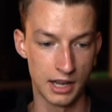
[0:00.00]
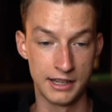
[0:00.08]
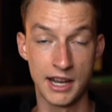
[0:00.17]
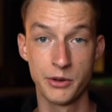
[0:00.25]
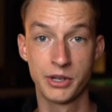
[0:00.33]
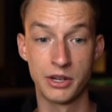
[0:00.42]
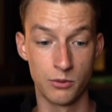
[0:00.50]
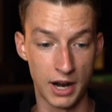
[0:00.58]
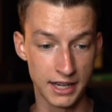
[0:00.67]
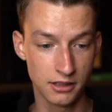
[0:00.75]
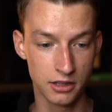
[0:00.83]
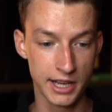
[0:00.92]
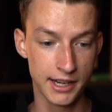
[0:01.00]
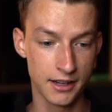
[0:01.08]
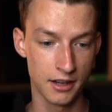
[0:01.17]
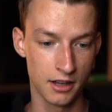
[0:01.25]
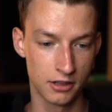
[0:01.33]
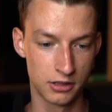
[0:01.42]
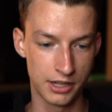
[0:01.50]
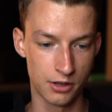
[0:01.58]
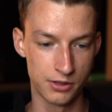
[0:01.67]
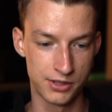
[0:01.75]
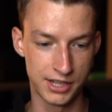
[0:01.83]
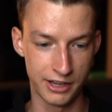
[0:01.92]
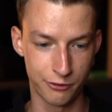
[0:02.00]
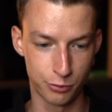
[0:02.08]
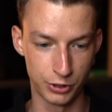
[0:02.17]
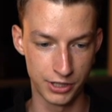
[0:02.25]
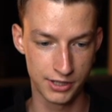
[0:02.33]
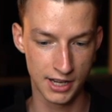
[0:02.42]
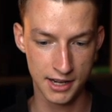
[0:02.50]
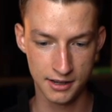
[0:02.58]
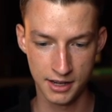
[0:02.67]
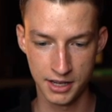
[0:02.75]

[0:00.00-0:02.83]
And now you can right click, click on Save Preset.